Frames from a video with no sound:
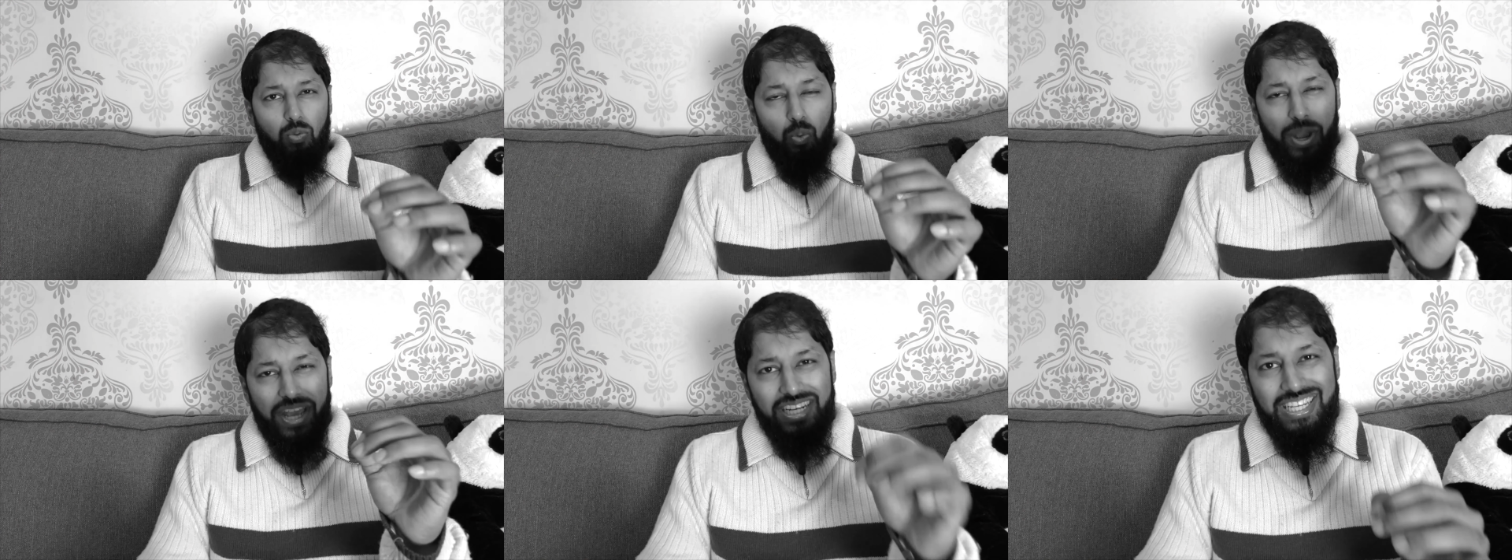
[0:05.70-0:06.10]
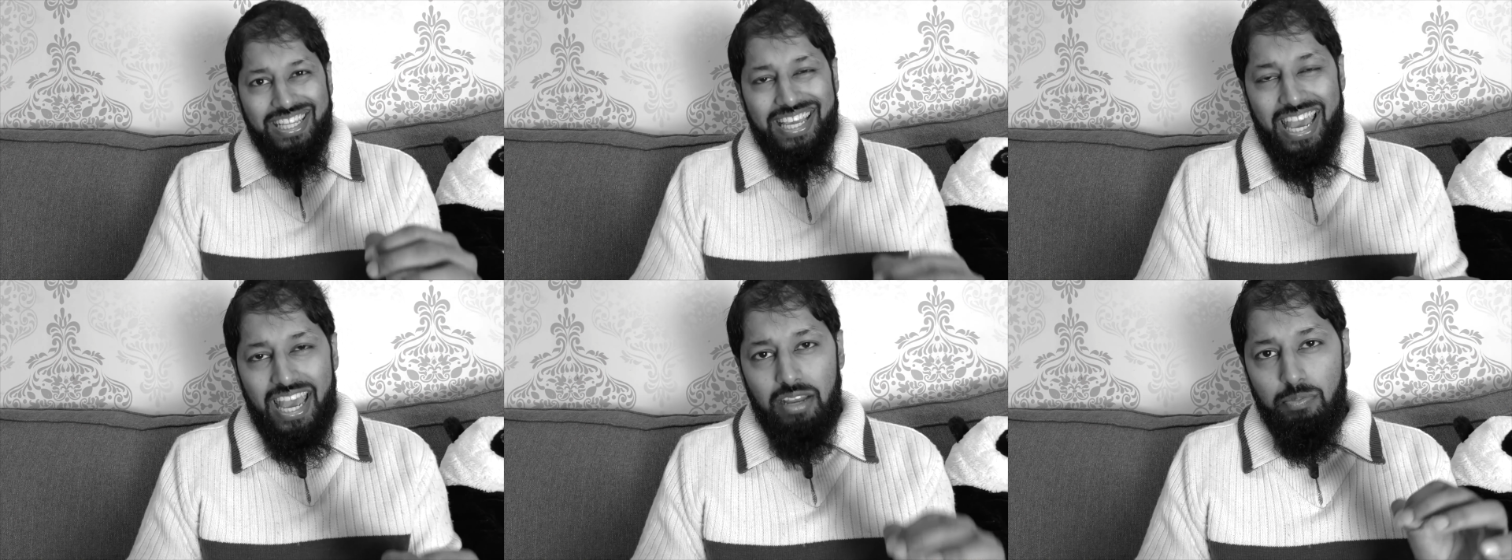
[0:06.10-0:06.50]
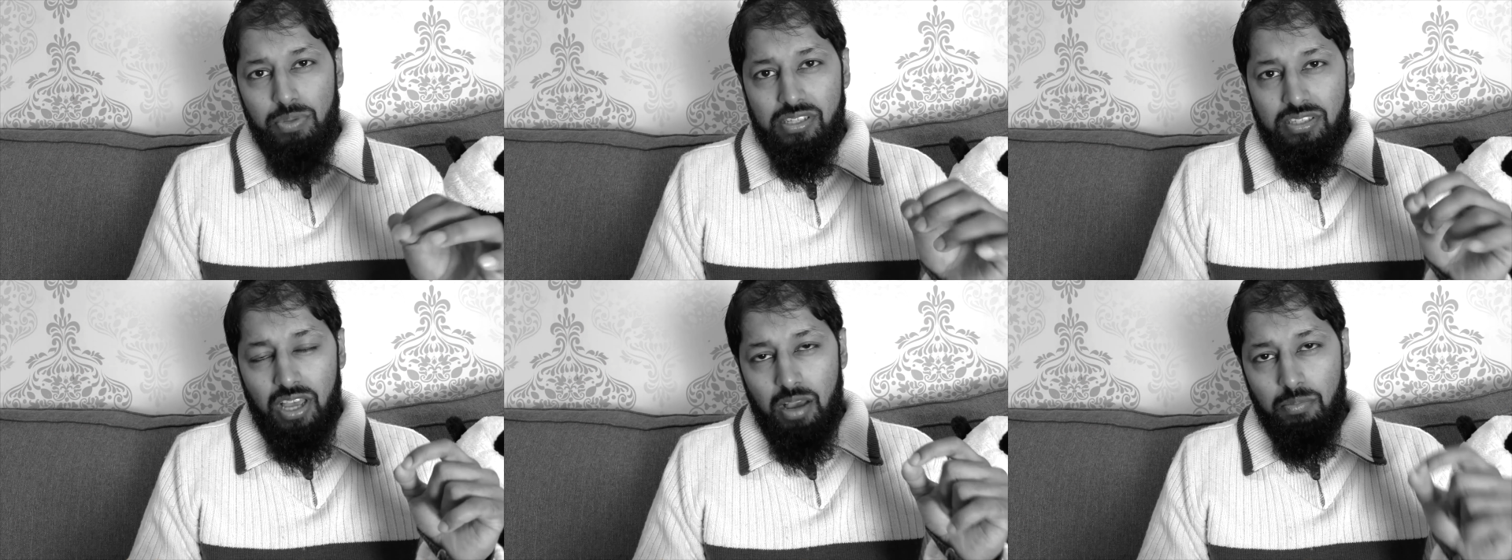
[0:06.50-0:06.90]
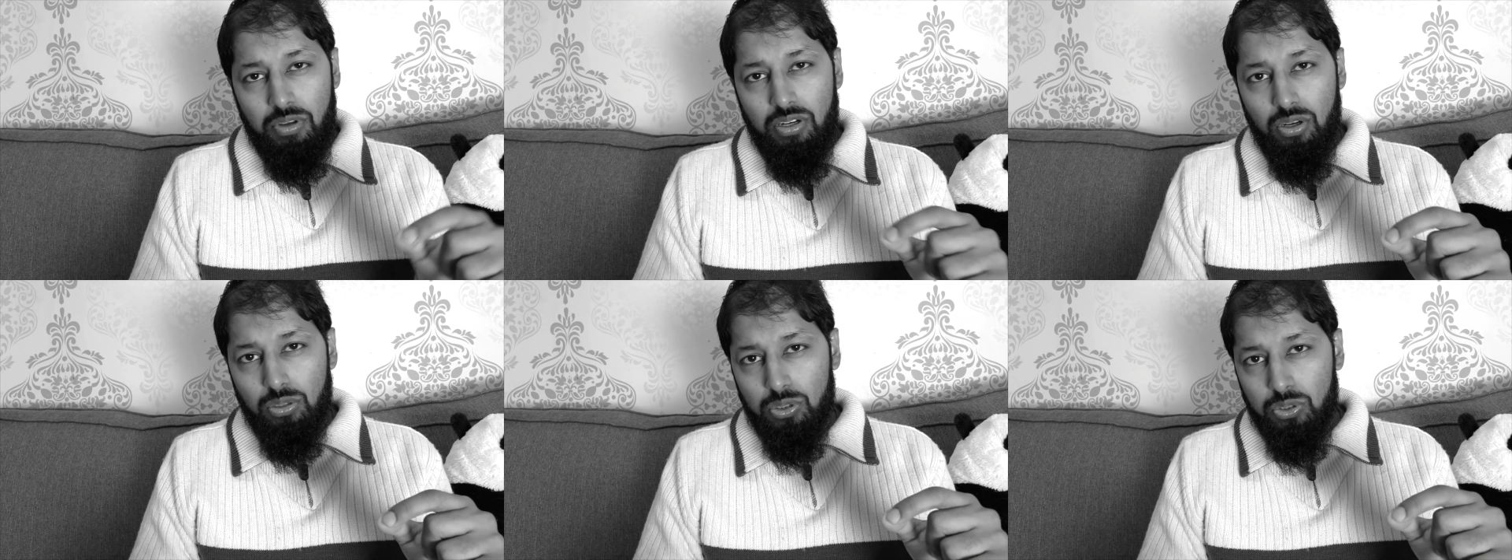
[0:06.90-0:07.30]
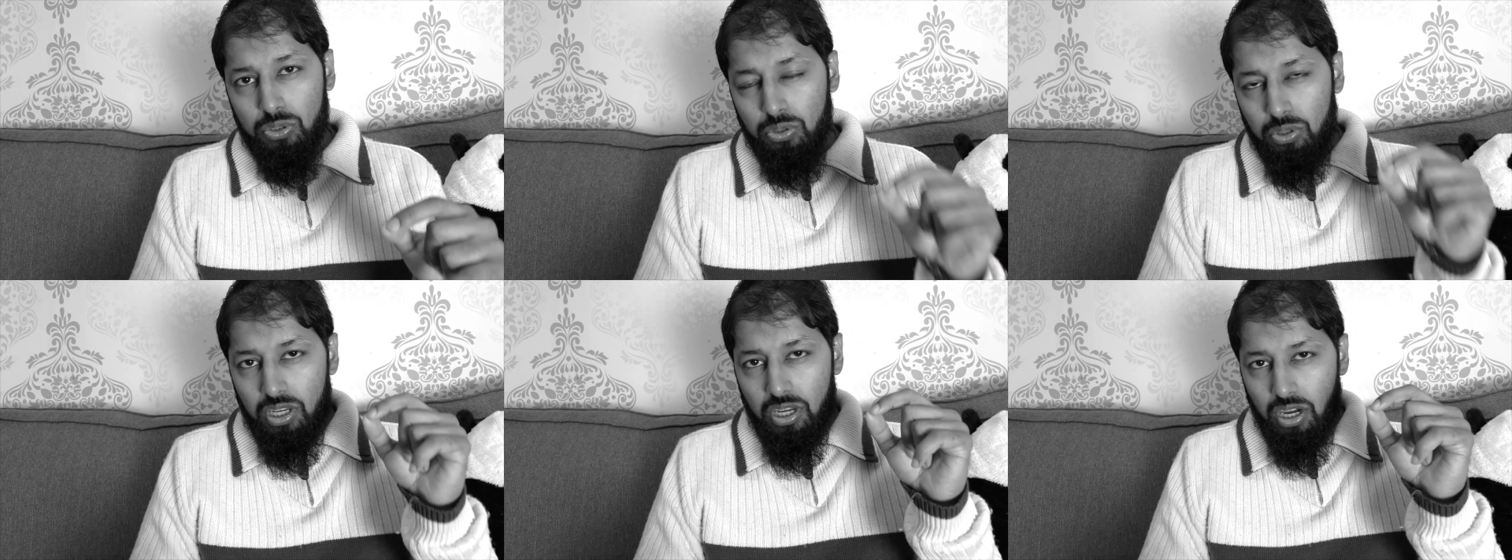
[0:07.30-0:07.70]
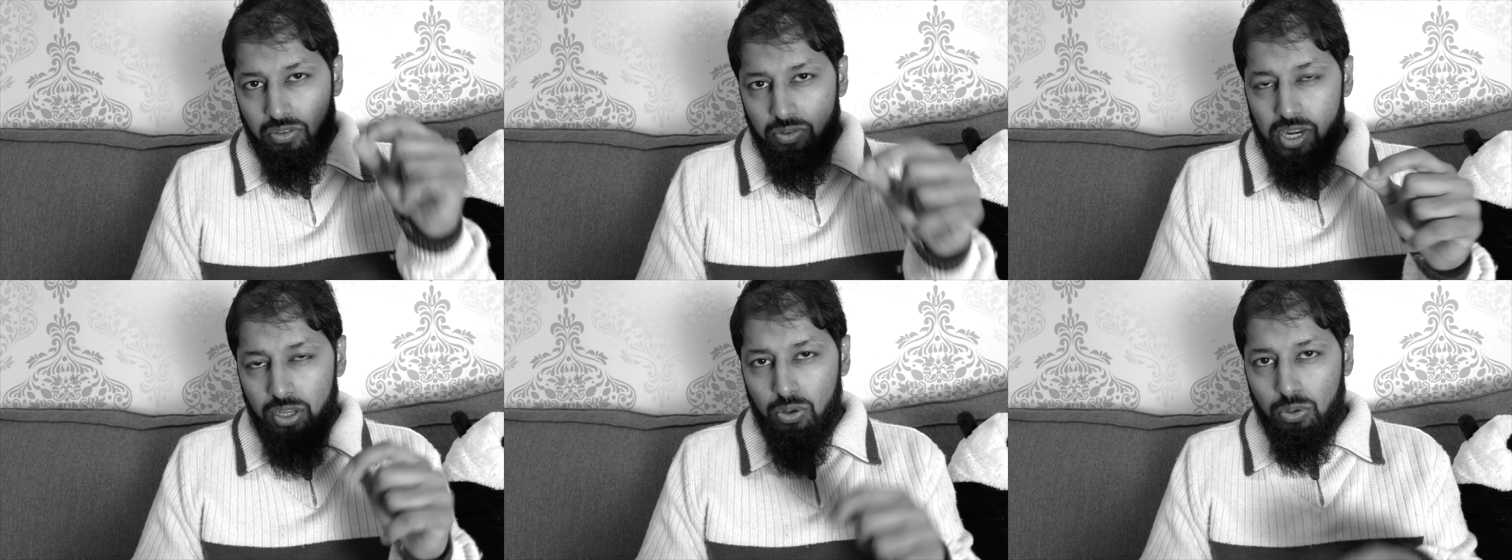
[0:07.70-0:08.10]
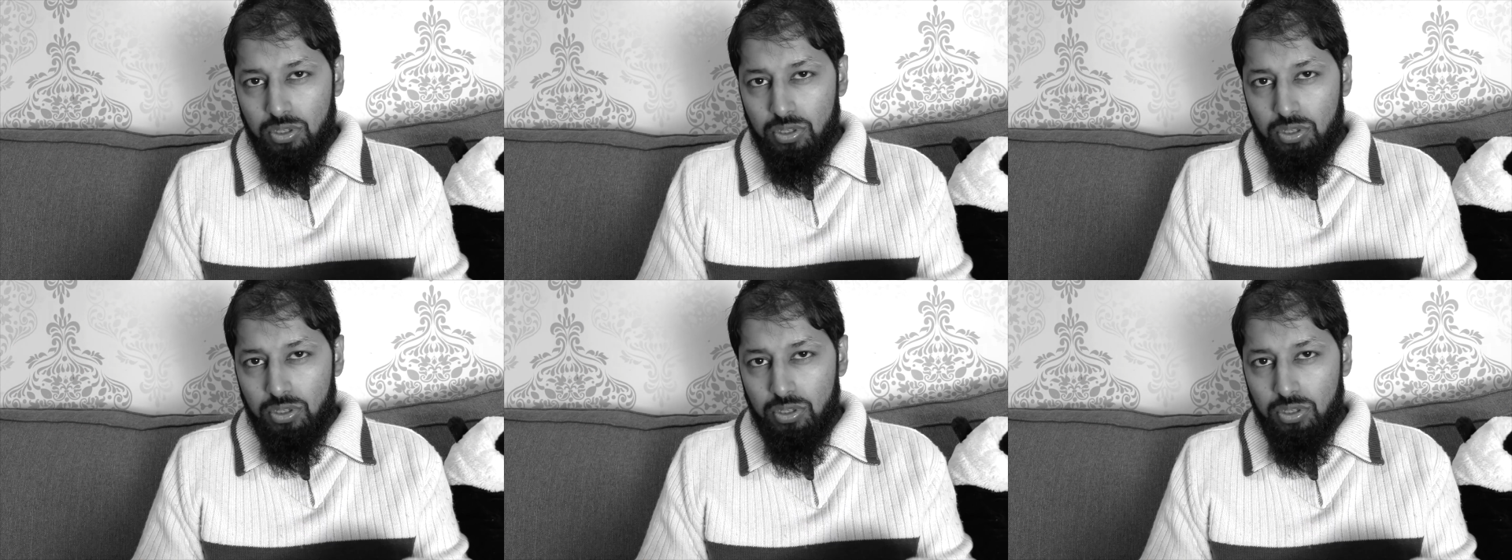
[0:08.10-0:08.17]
wait till the end because I'm gonna go through a really cool